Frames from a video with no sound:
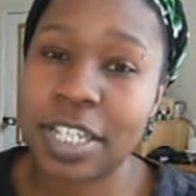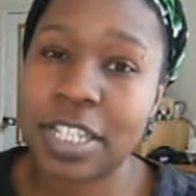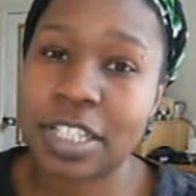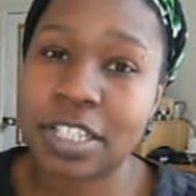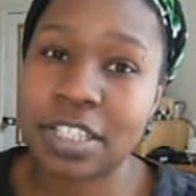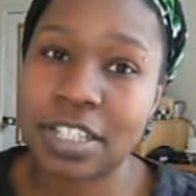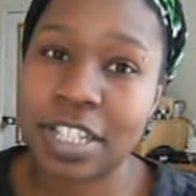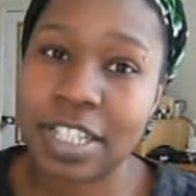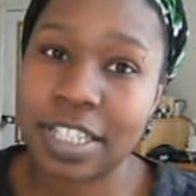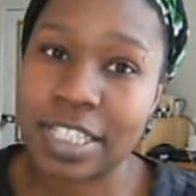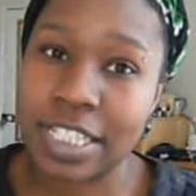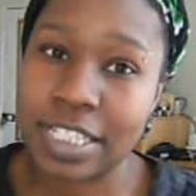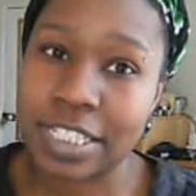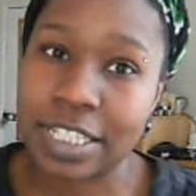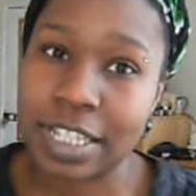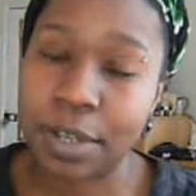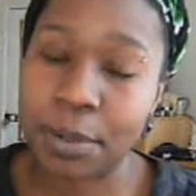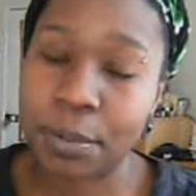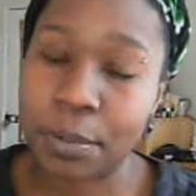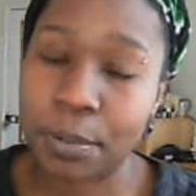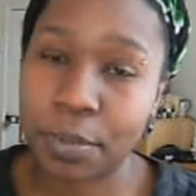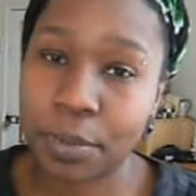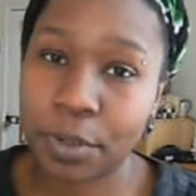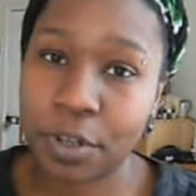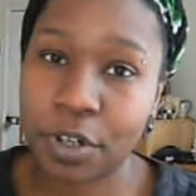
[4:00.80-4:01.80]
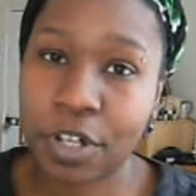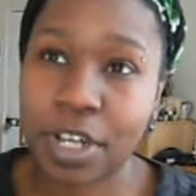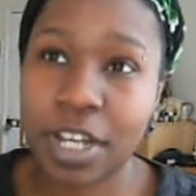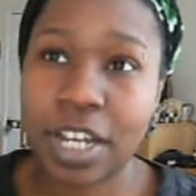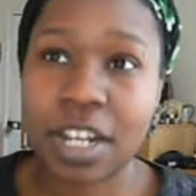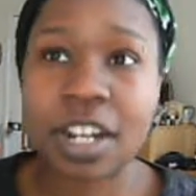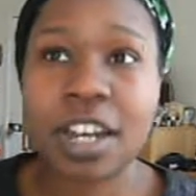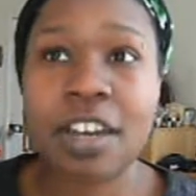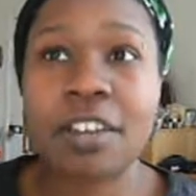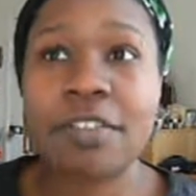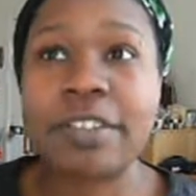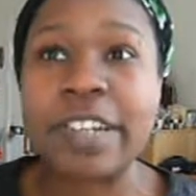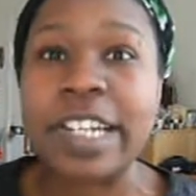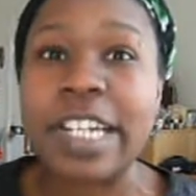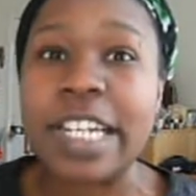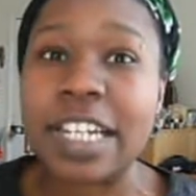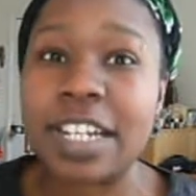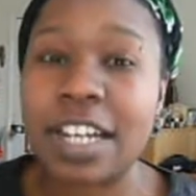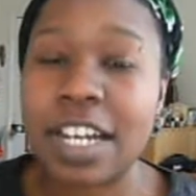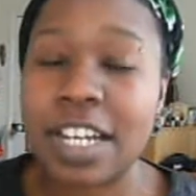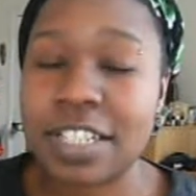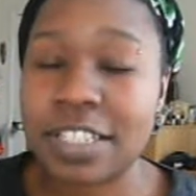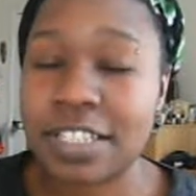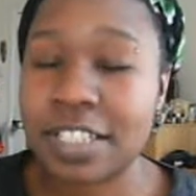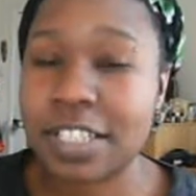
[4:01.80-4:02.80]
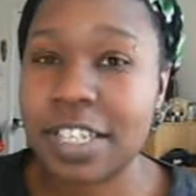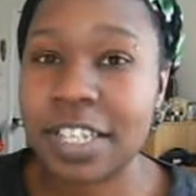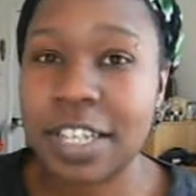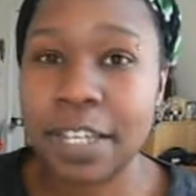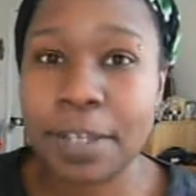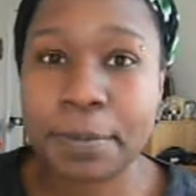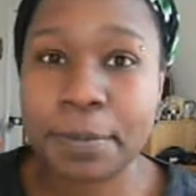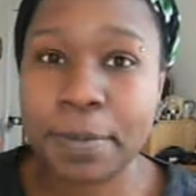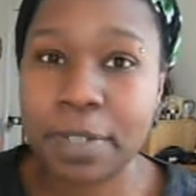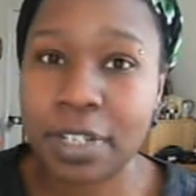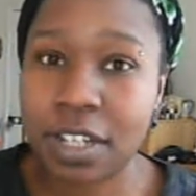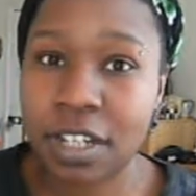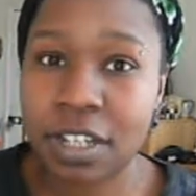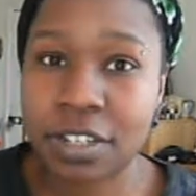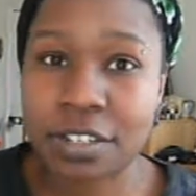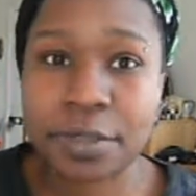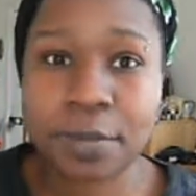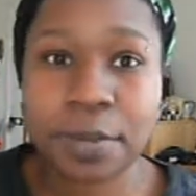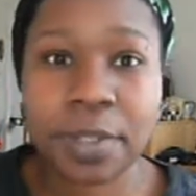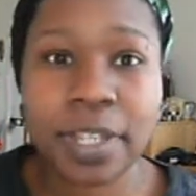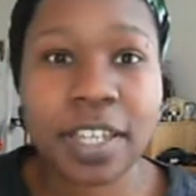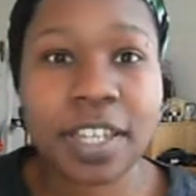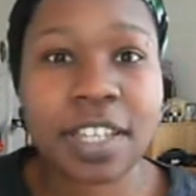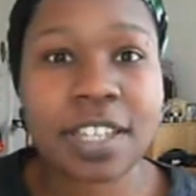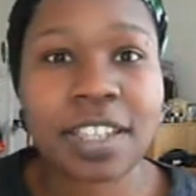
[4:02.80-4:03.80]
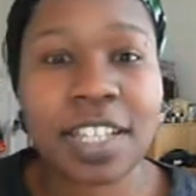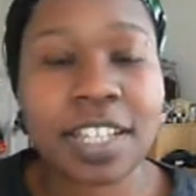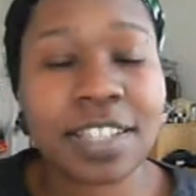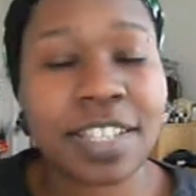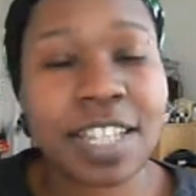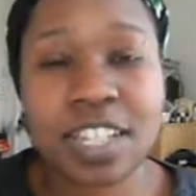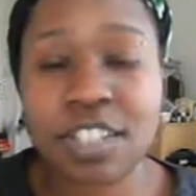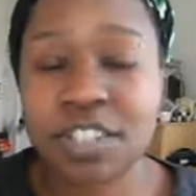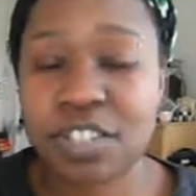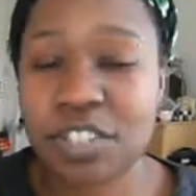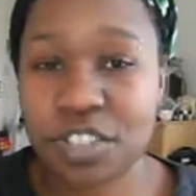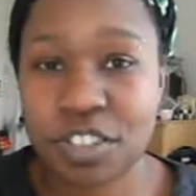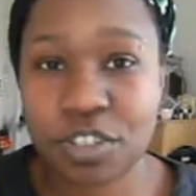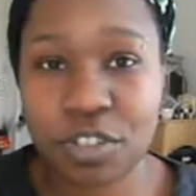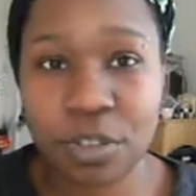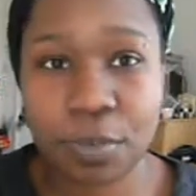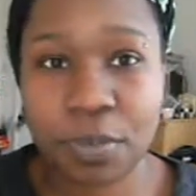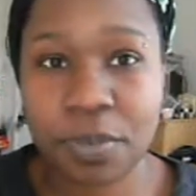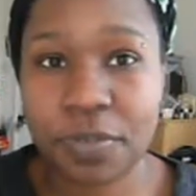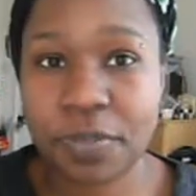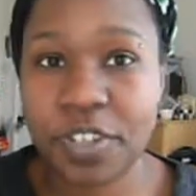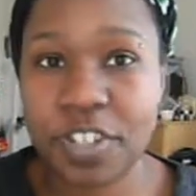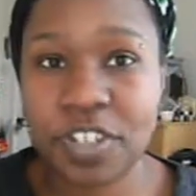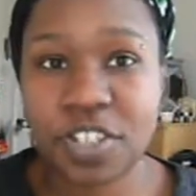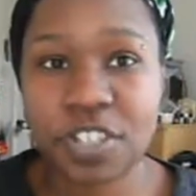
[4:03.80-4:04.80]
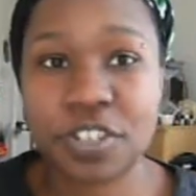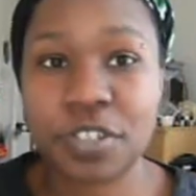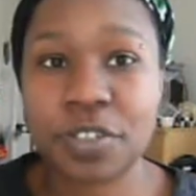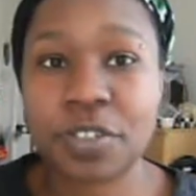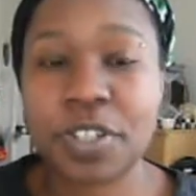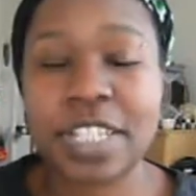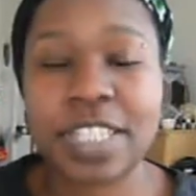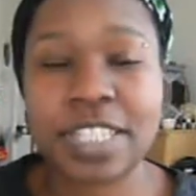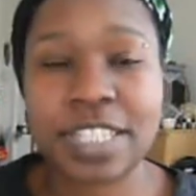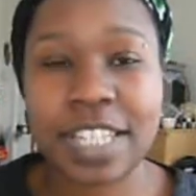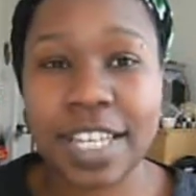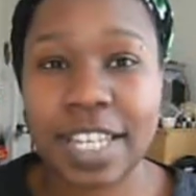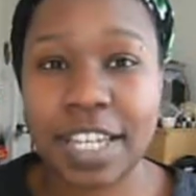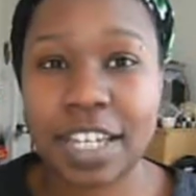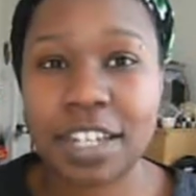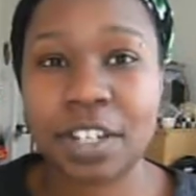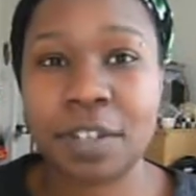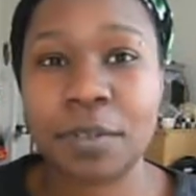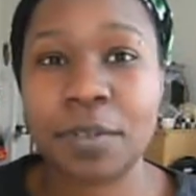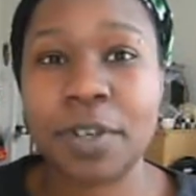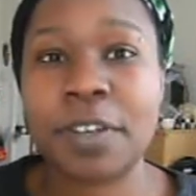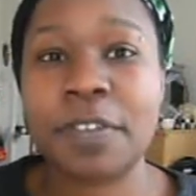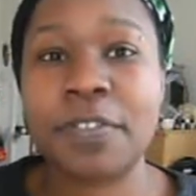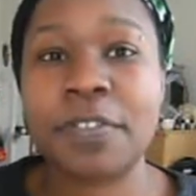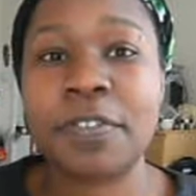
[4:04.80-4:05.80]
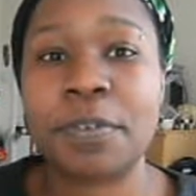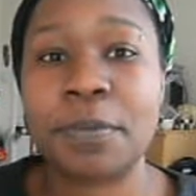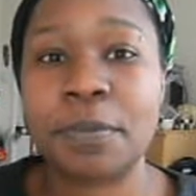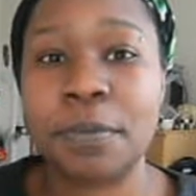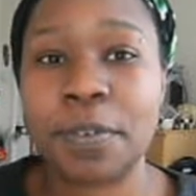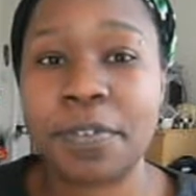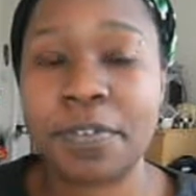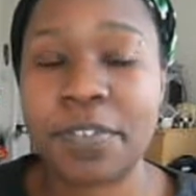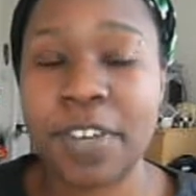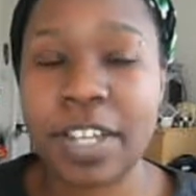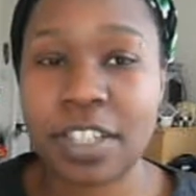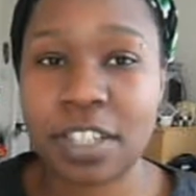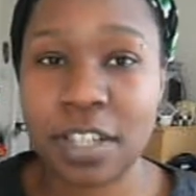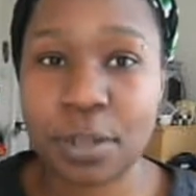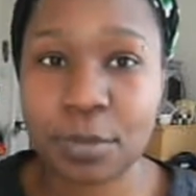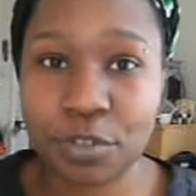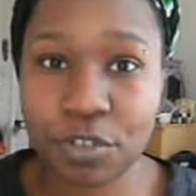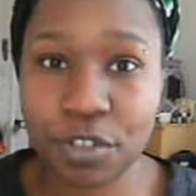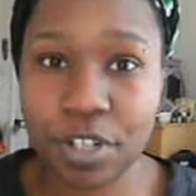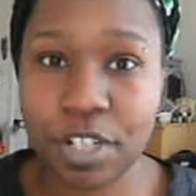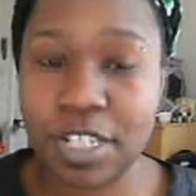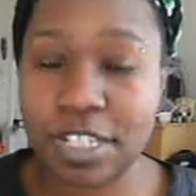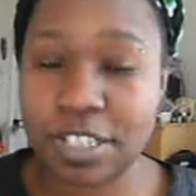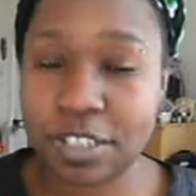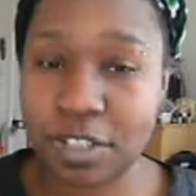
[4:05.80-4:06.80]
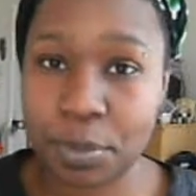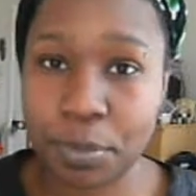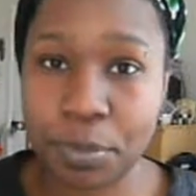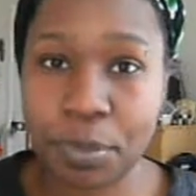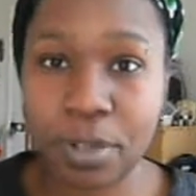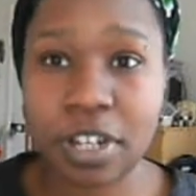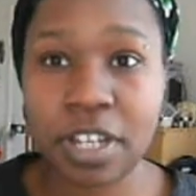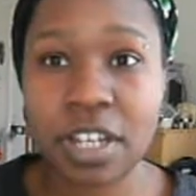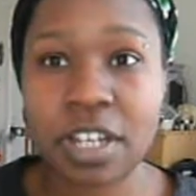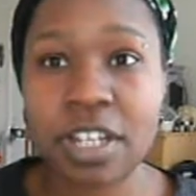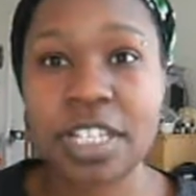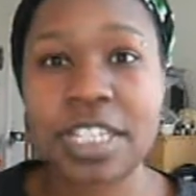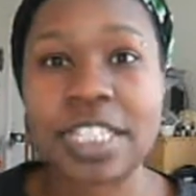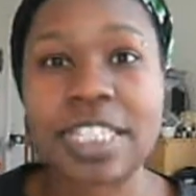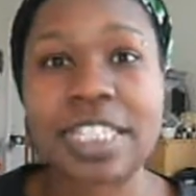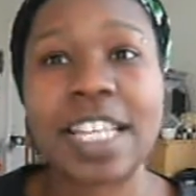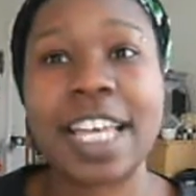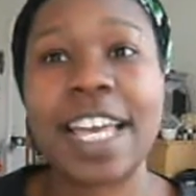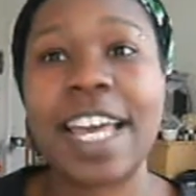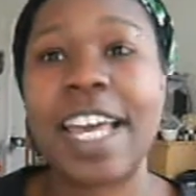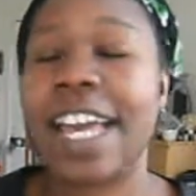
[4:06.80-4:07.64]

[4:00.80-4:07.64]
inside the same blog, and I realized, it hit me last week, that that's just not professional. It's taken away from the fact that I'm trying to sell products.